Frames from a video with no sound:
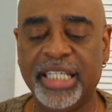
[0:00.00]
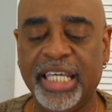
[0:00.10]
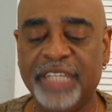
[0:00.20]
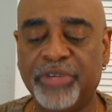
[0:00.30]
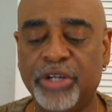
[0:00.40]

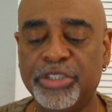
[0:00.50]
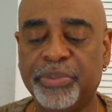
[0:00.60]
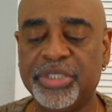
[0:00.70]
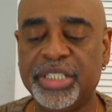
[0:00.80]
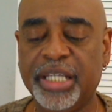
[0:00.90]
inverts
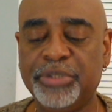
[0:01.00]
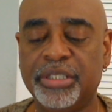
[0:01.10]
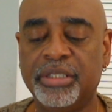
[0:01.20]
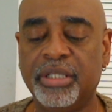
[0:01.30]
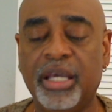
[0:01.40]

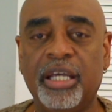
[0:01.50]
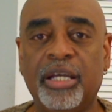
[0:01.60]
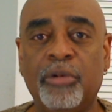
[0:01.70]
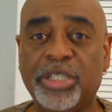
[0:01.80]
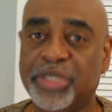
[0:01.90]
perception,
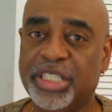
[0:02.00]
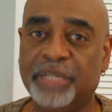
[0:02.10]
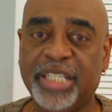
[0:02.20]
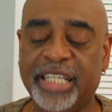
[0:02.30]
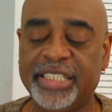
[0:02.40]
which was
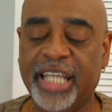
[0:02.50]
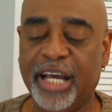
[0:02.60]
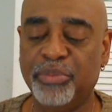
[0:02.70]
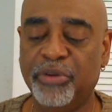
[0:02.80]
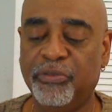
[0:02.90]
upside
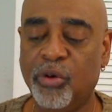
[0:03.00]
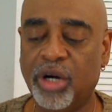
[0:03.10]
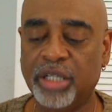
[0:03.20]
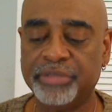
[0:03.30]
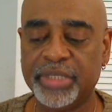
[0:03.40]
down before,